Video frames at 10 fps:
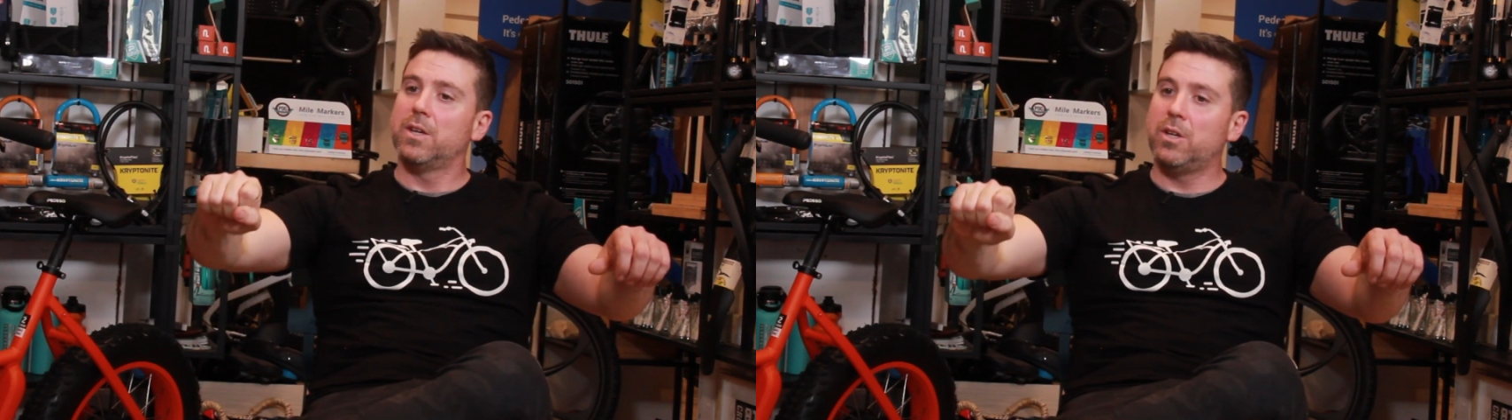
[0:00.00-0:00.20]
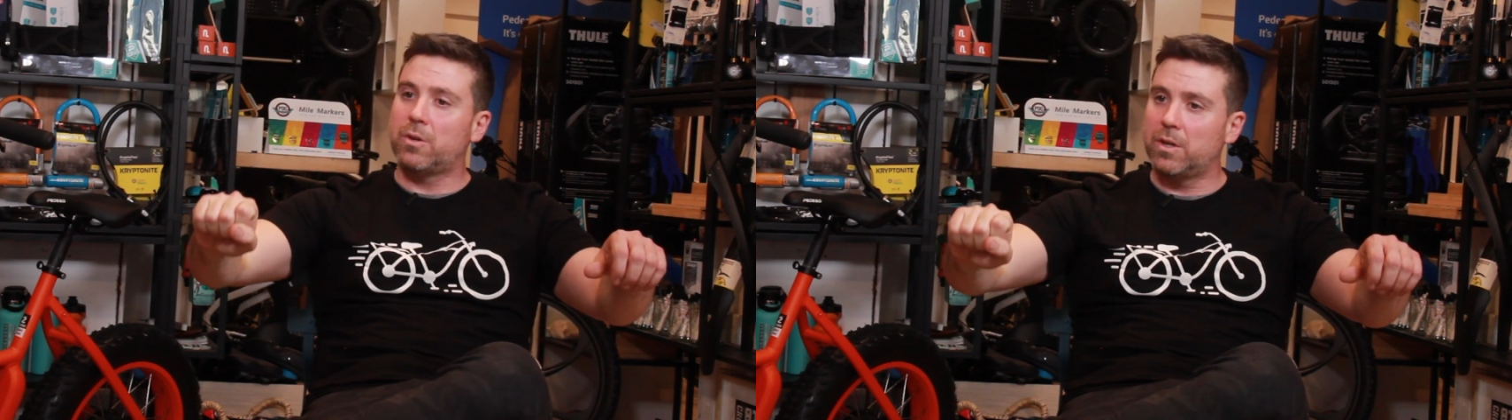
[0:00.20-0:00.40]

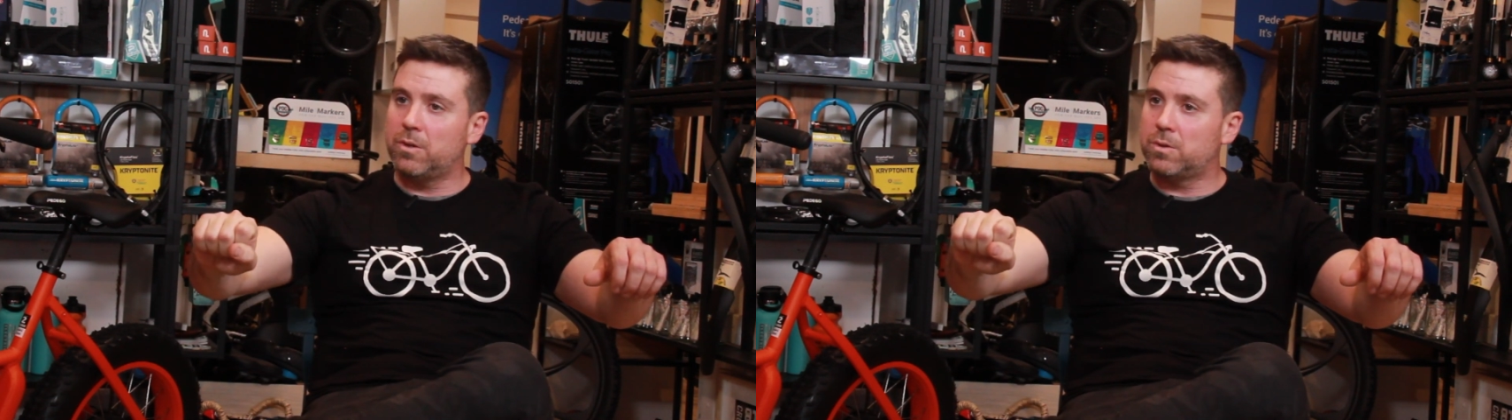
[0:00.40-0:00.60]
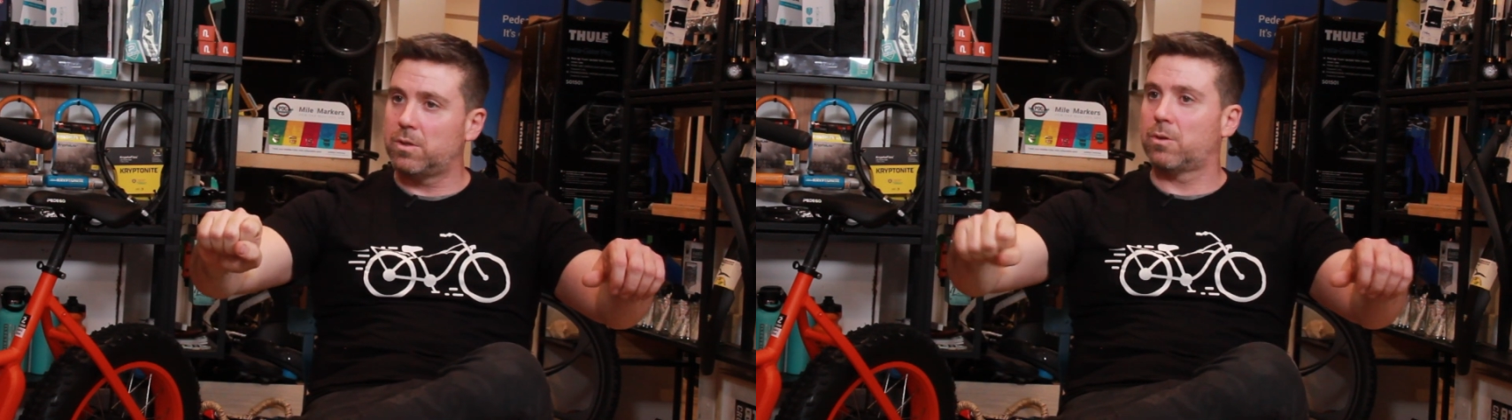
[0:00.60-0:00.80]
You can
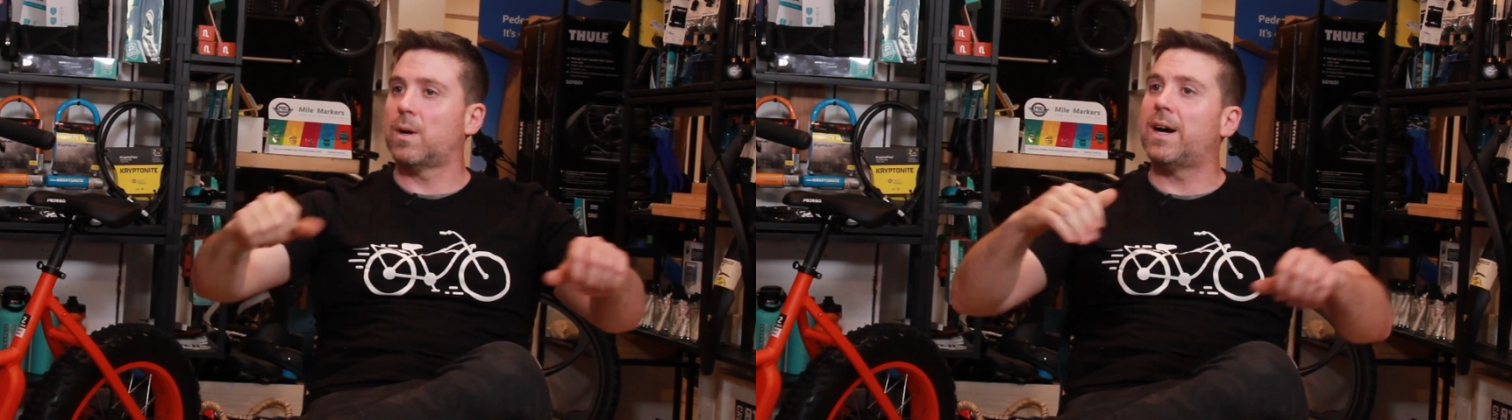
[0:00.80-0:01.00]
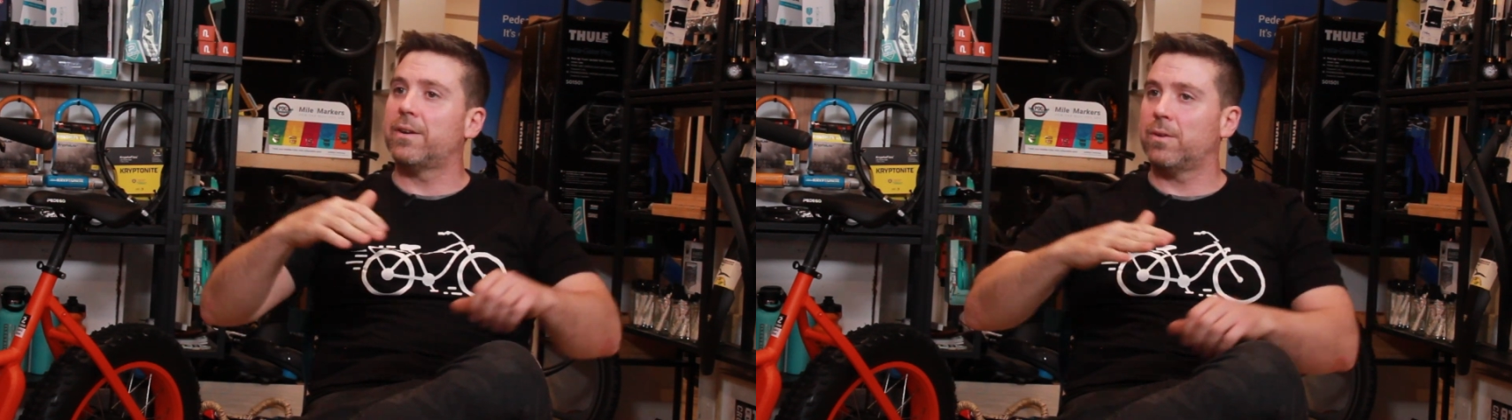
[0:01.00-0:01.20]
use the
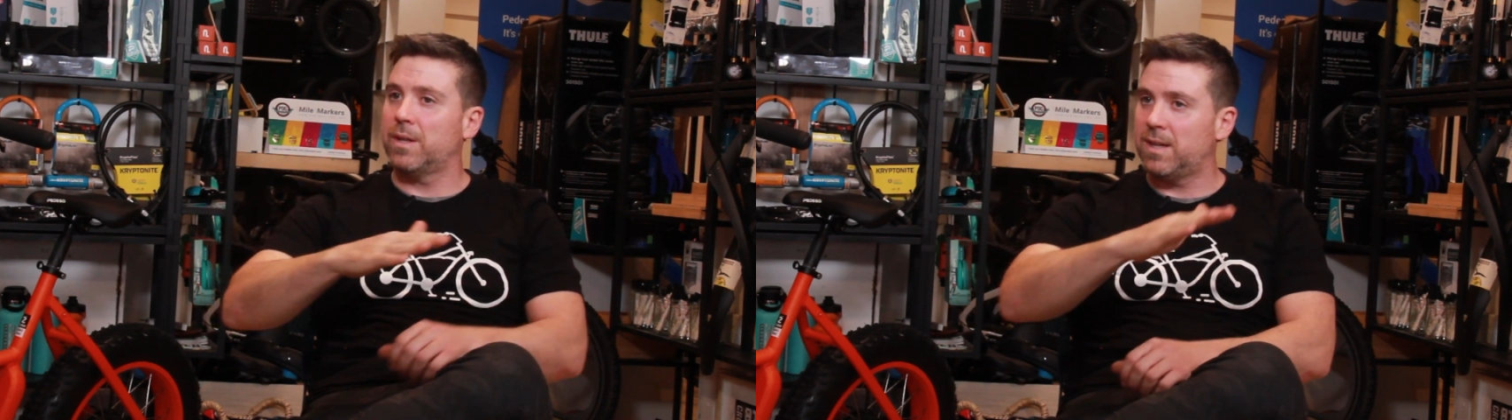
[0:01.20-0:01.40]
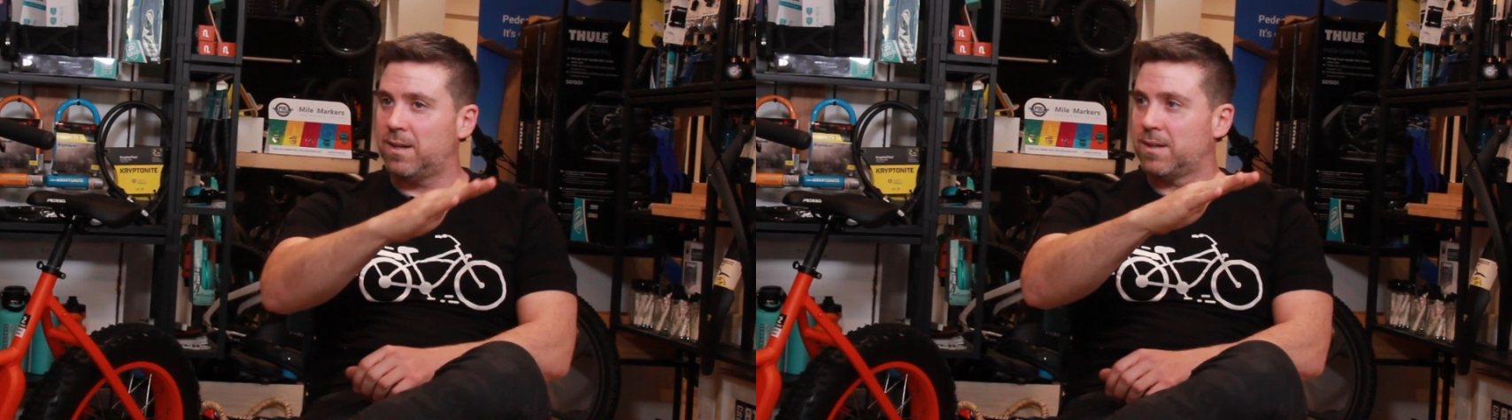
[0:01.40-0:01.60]

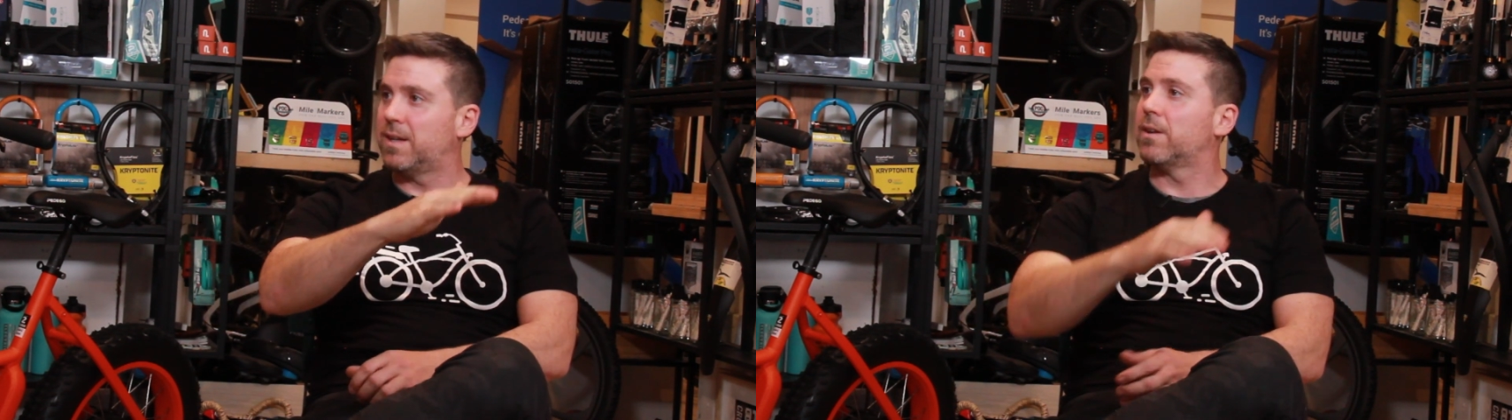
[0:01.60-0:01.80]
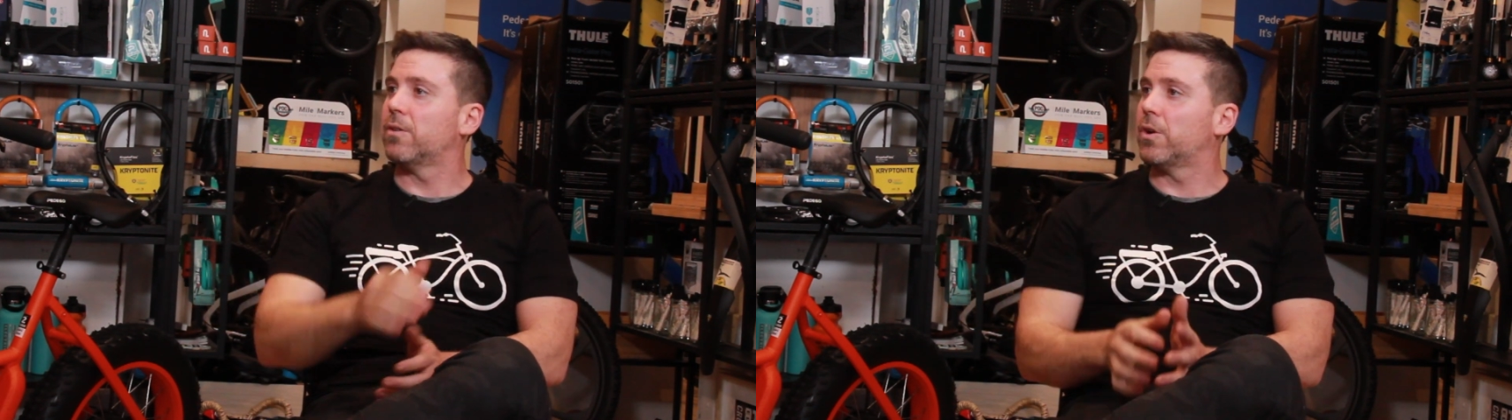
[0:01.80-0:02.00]
throttle and
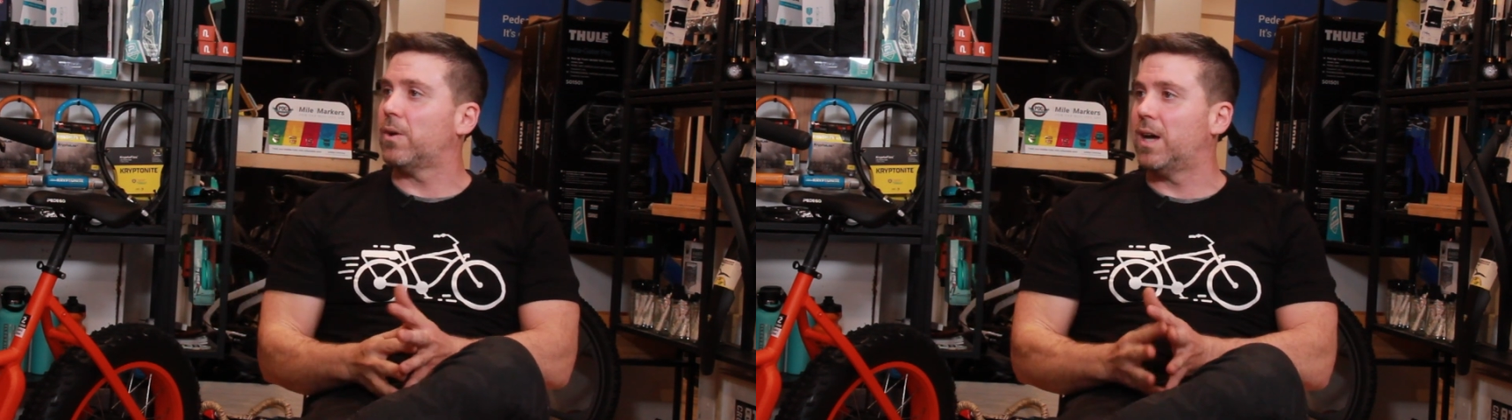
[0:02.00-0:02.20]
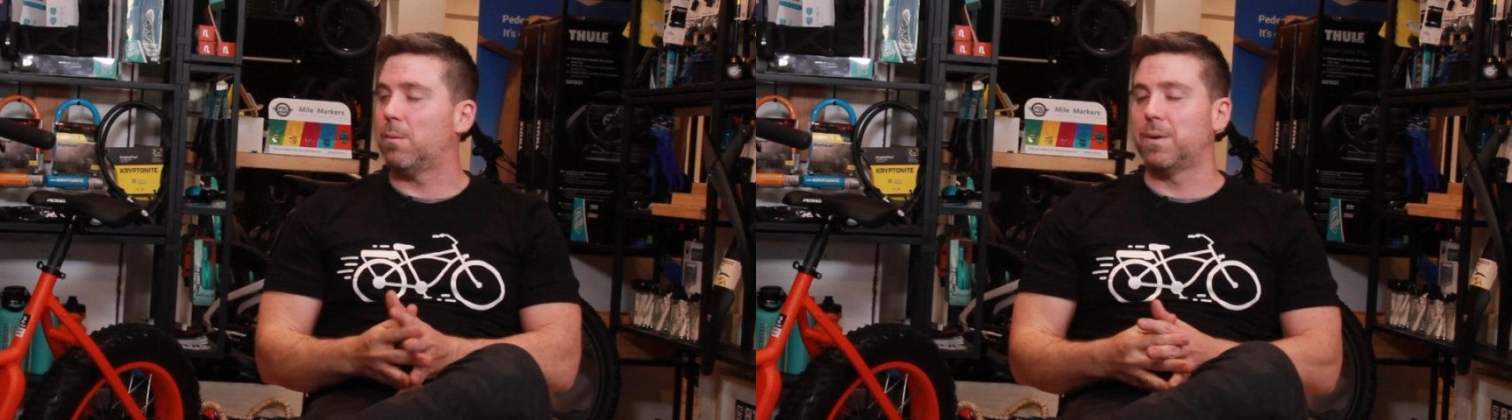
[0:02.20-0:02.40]
get a
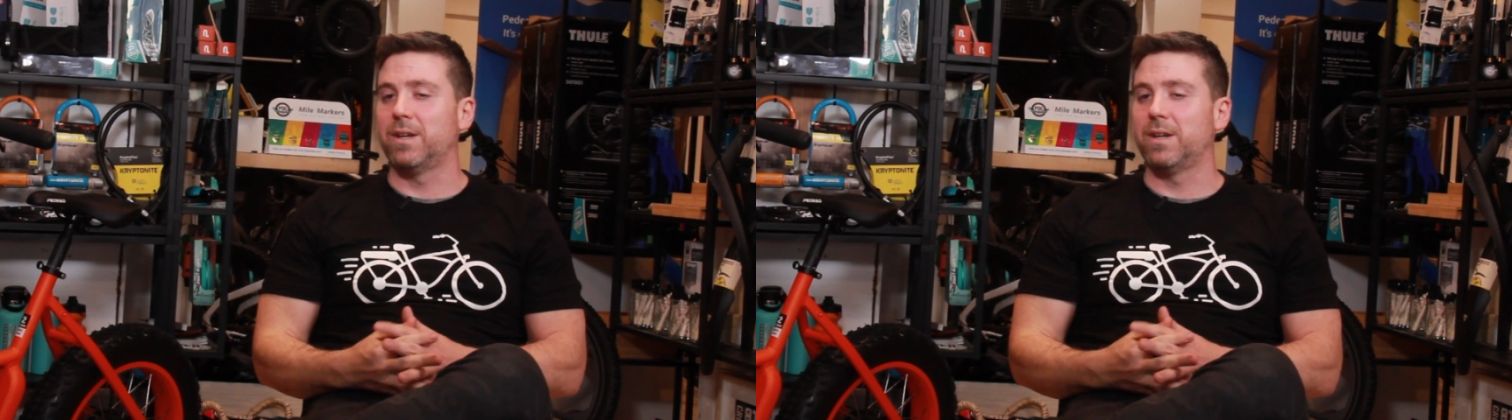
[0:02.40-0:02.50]
little help,